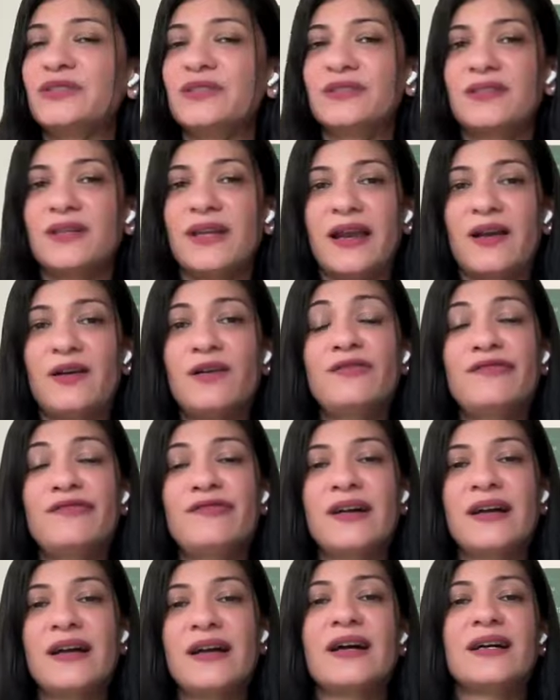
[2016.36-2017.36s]
which is that
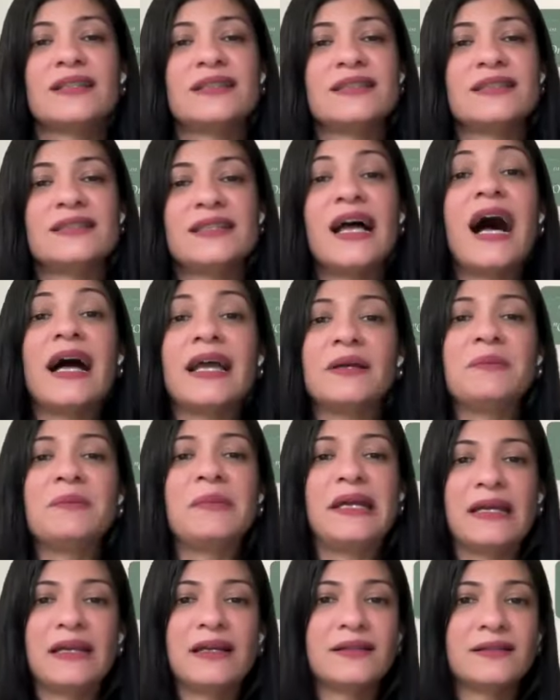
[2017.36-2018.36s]
of the
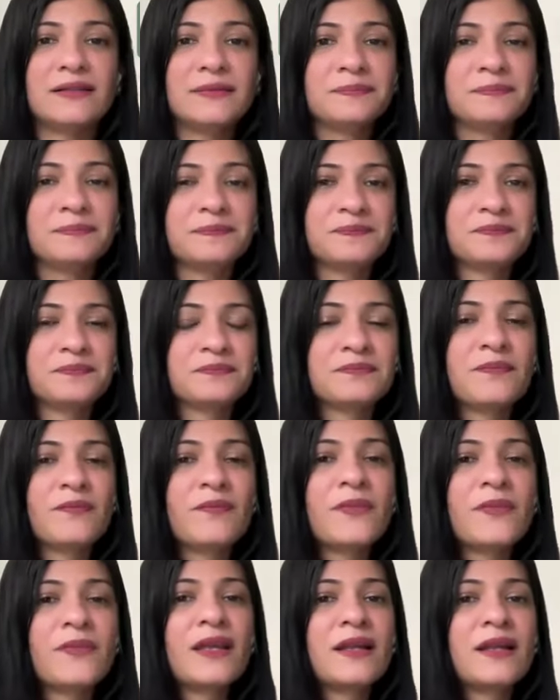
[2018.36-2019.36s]
eye maker.
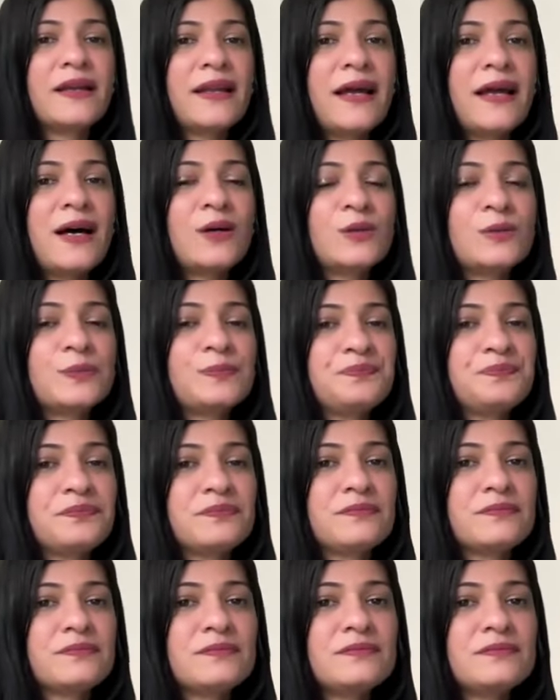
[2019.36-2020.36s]
Now,
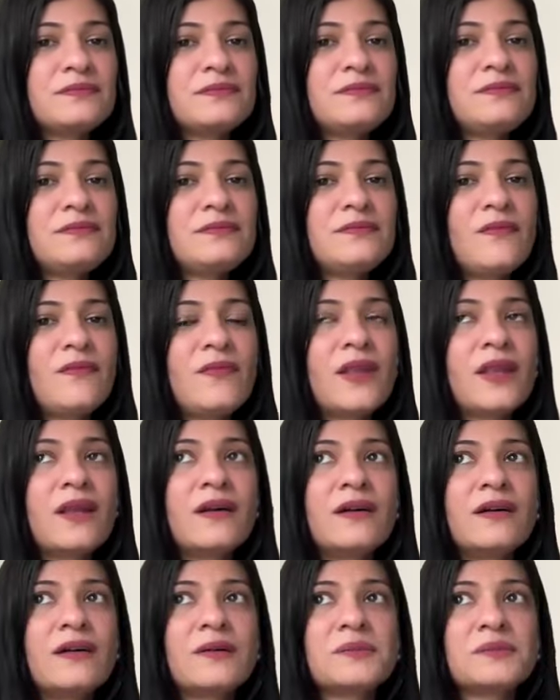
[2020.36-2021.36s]

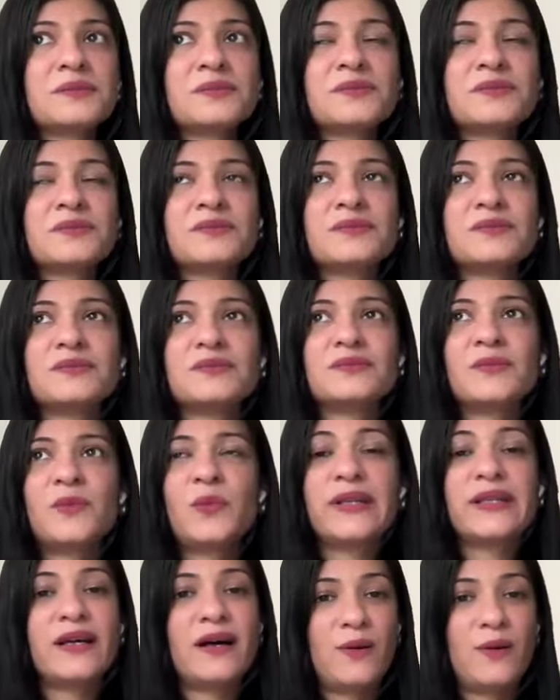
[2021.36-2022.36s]
um,
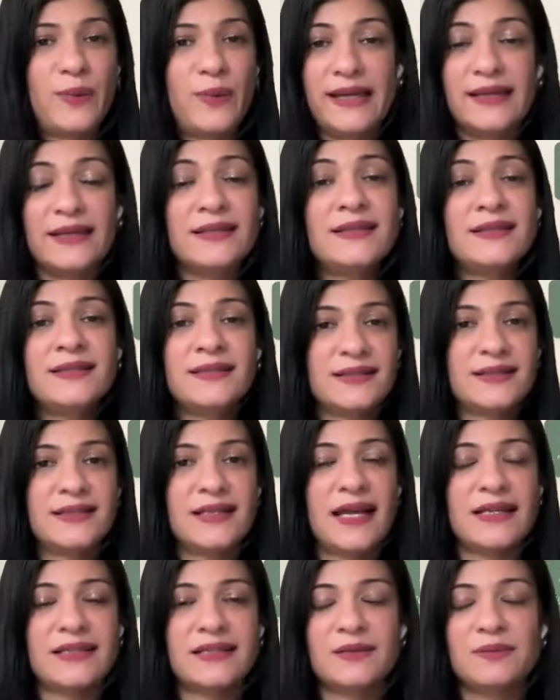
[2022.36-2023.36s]
with
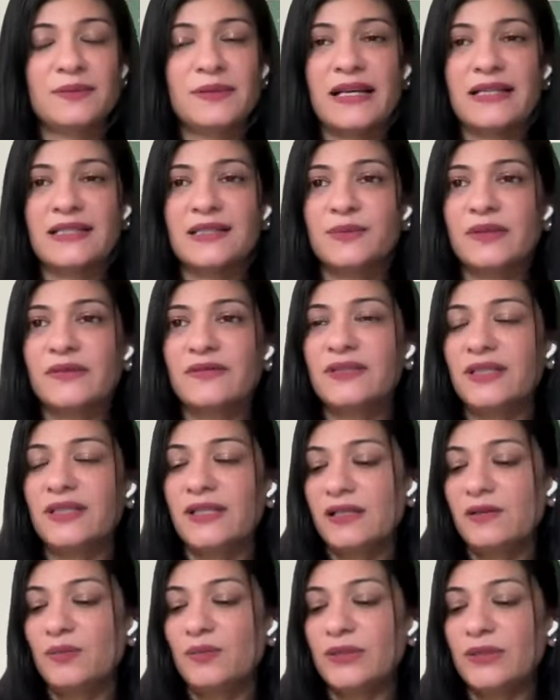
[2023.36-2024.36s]
awareness, as we've
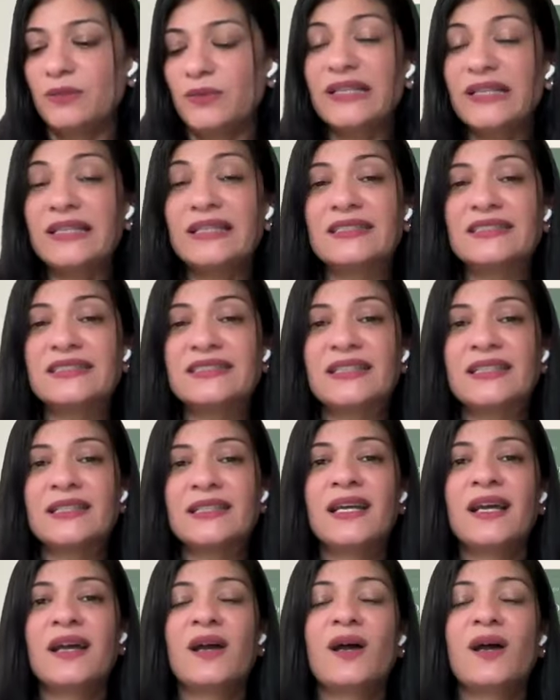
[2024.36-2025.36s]
seen, with
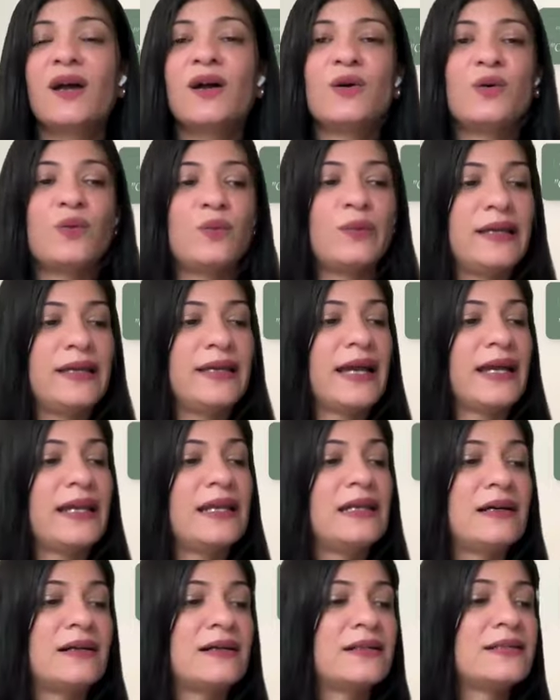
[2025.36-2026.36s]
witnessing, we
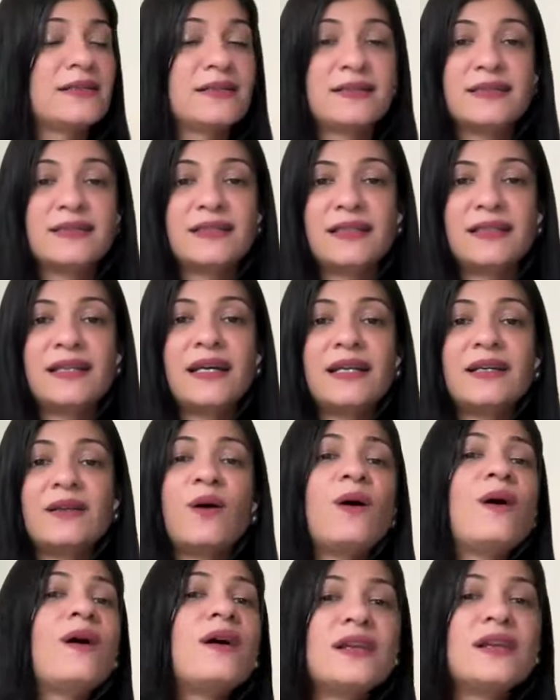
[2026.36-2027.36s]
can learn to see
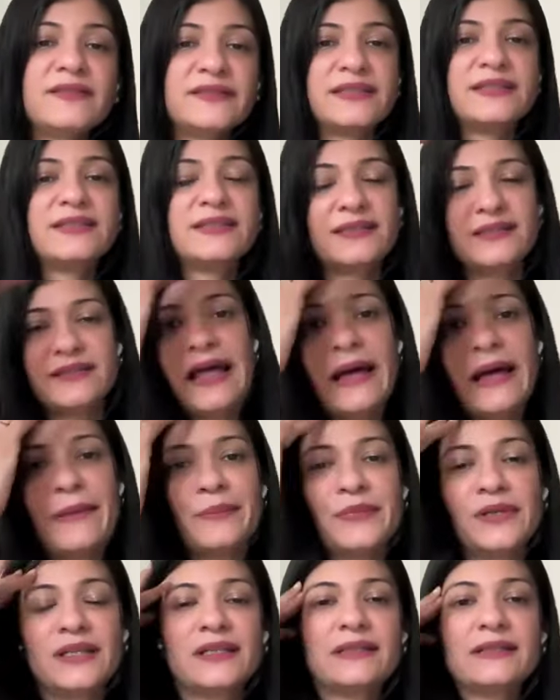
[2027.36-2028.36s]
that all of this is
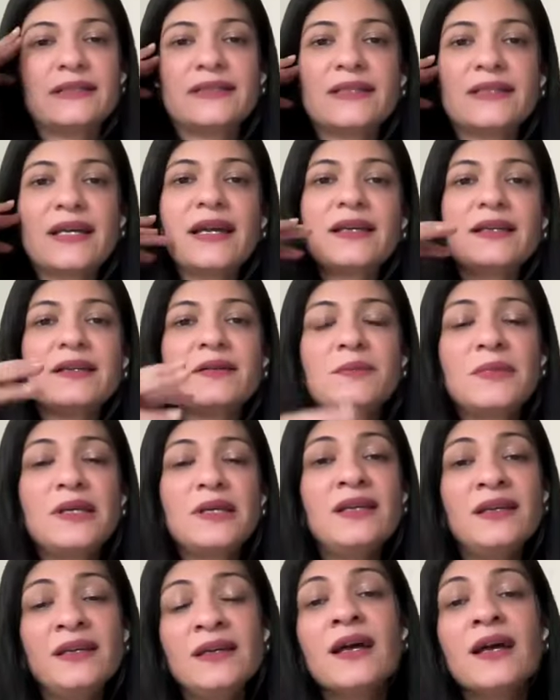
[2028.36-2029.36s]
happening inside
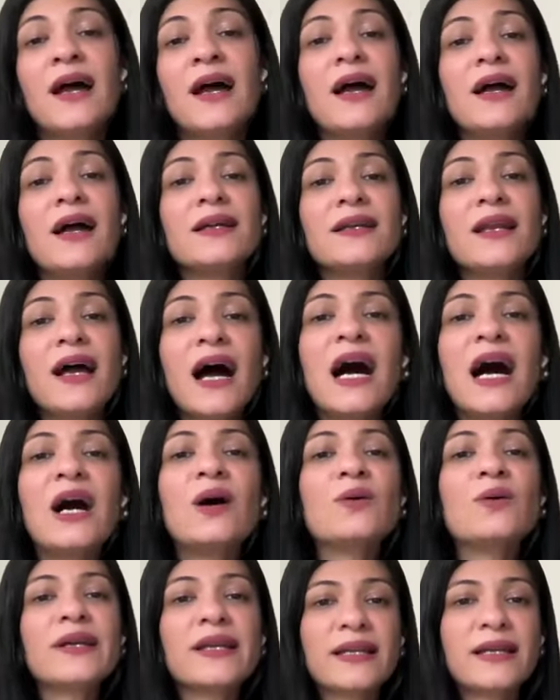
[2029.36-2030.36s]
me.
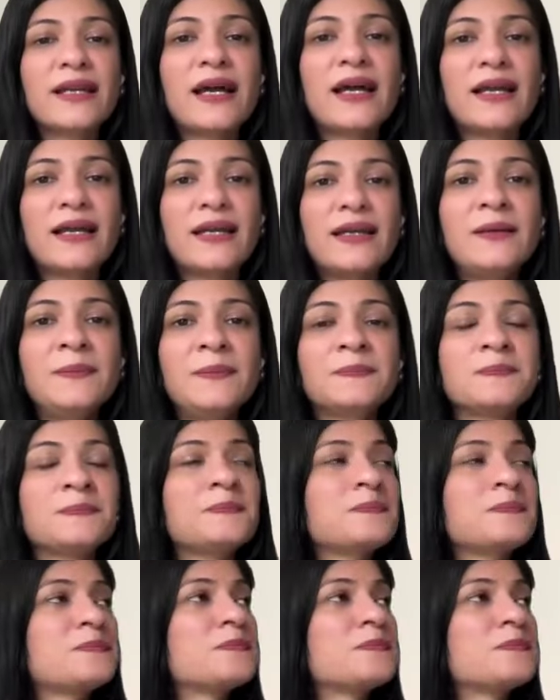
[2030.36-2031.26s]
How can I